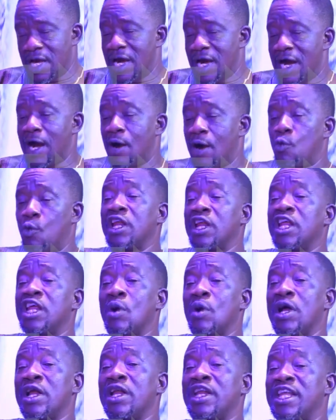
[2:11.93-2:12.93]
and what they
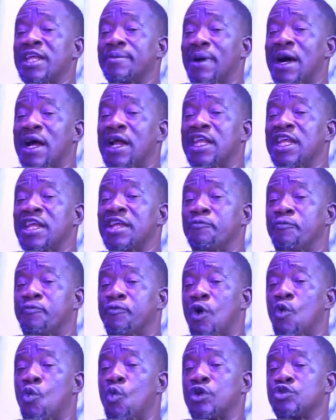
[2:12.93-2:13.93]
were demanding
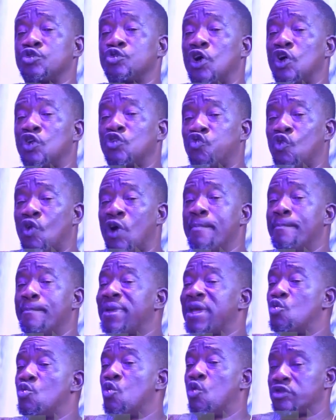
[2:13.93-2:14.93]
for was not too
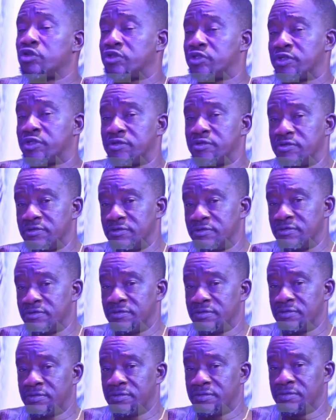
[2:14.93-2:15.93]
ambiguous.
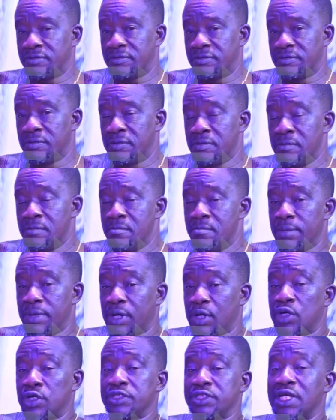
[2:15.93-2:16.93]

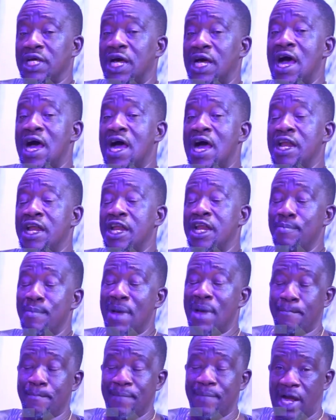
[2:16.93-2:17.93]
Because I
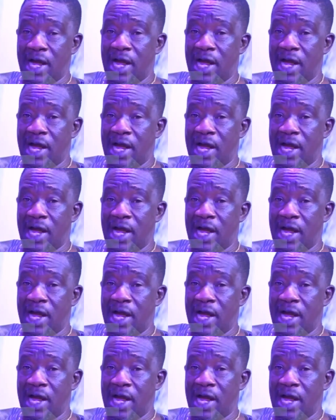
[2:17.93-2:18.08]
remember